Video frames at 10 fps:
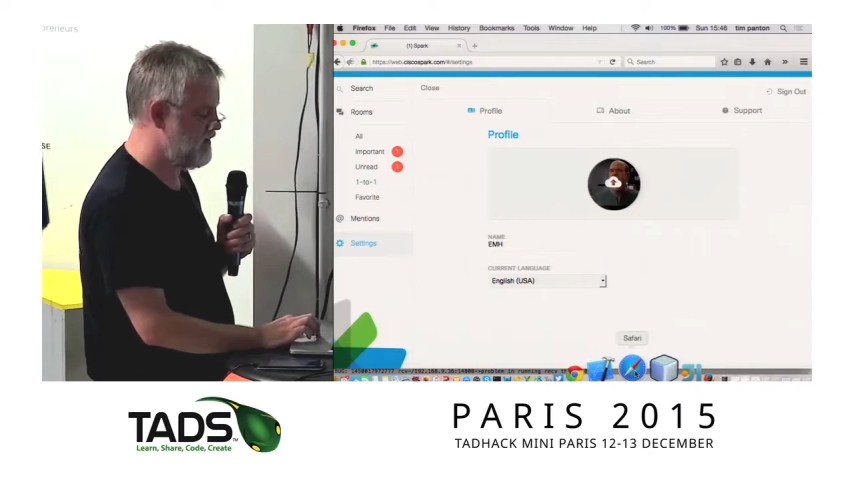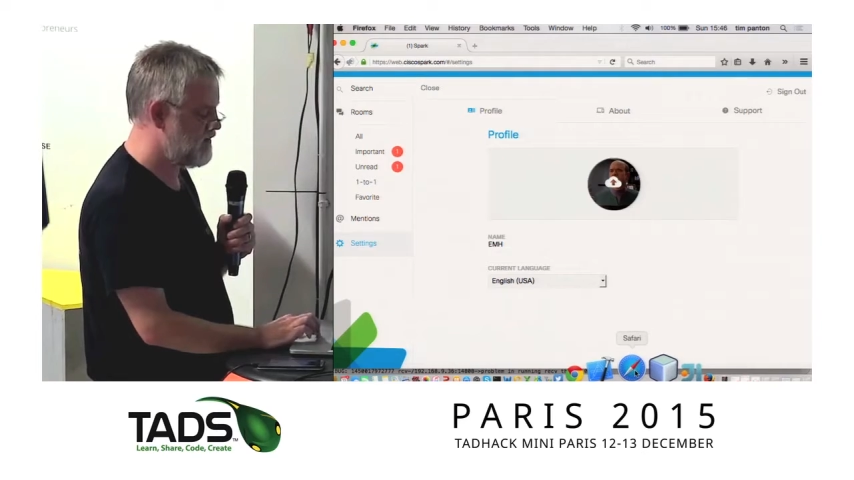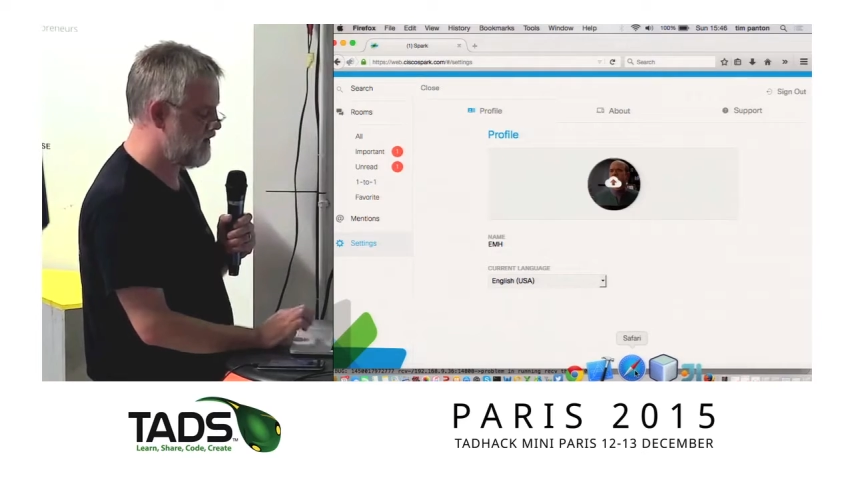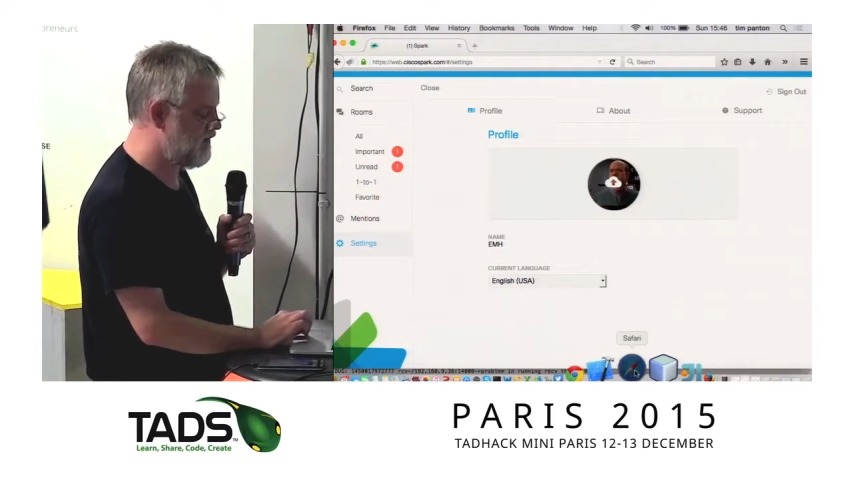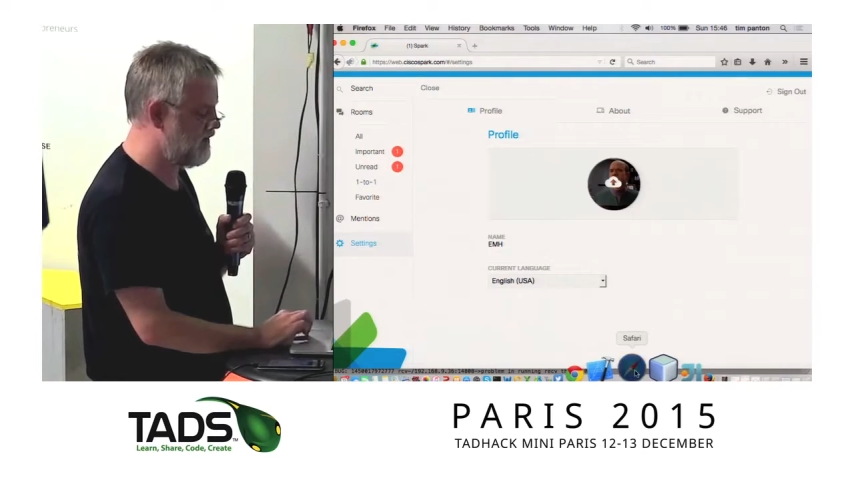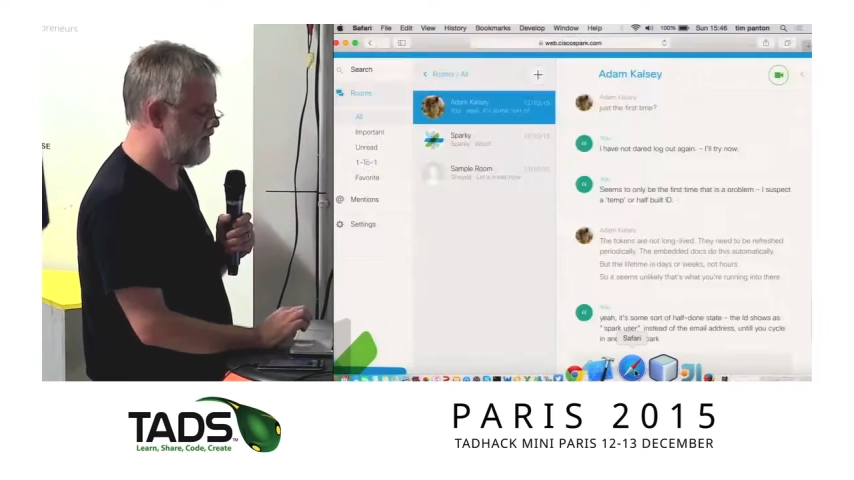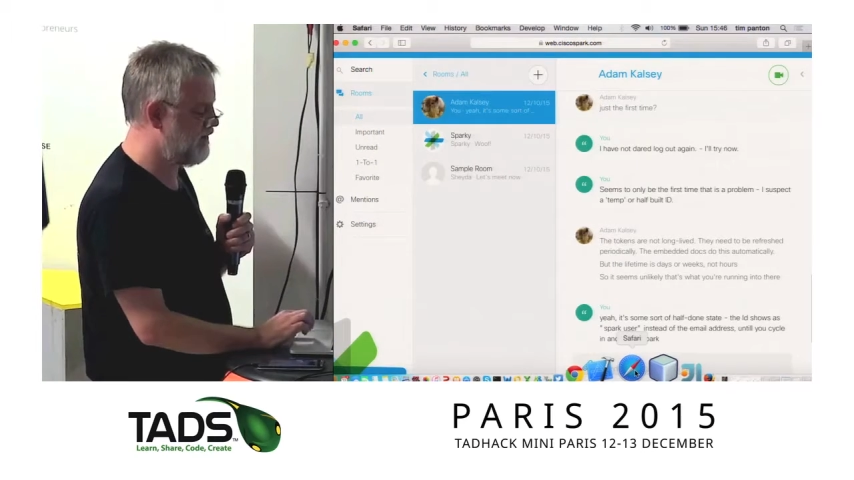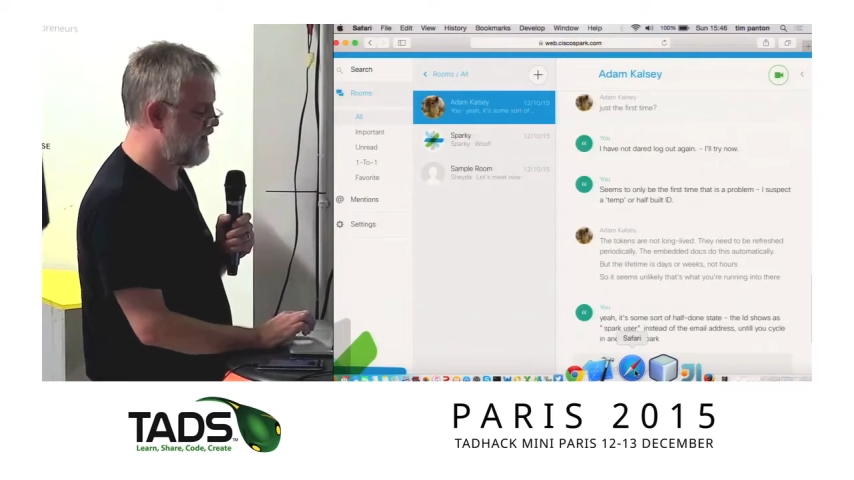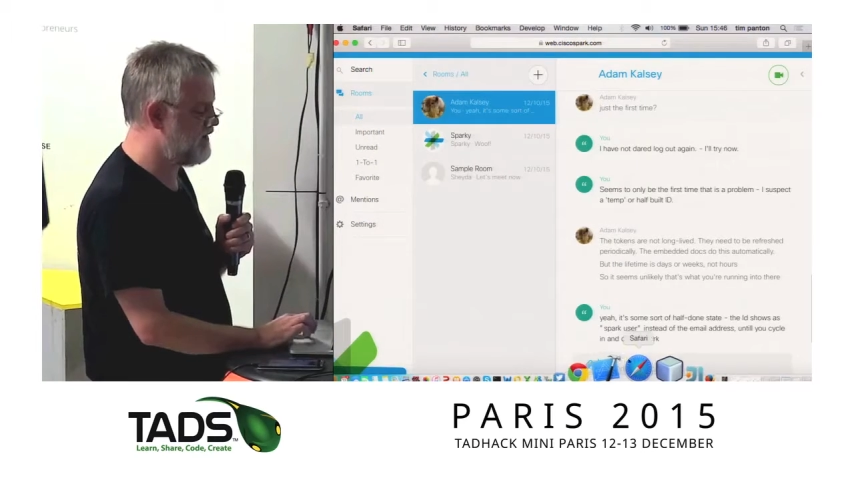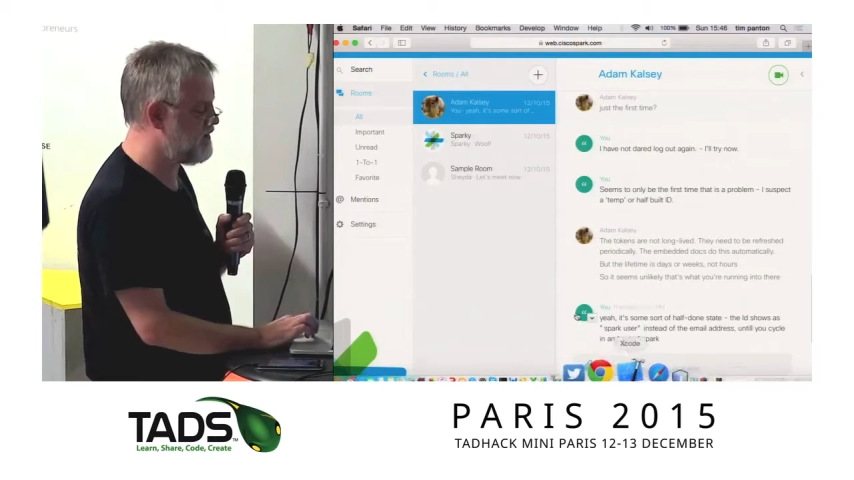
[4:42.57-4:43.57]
So I thought it would be fun